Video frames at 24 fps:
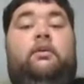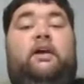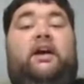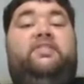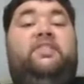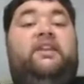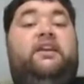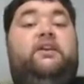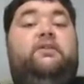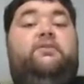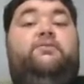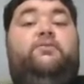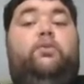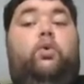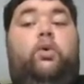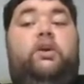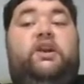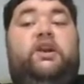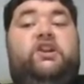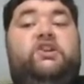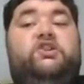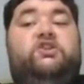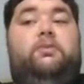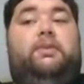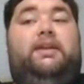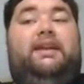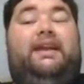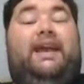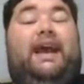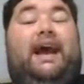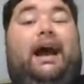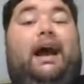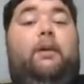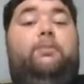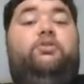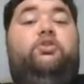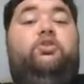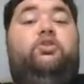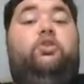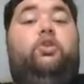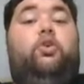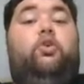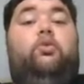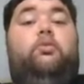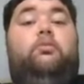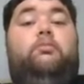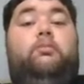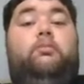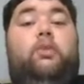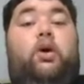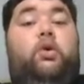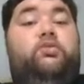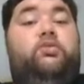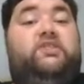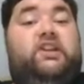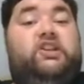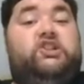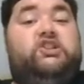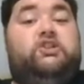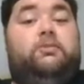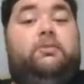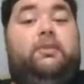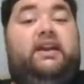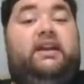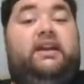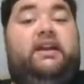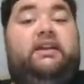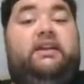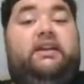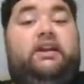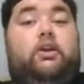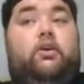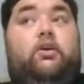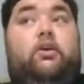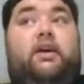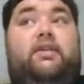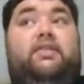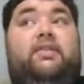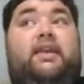I think 40 should be the absolute most he should be getting a year,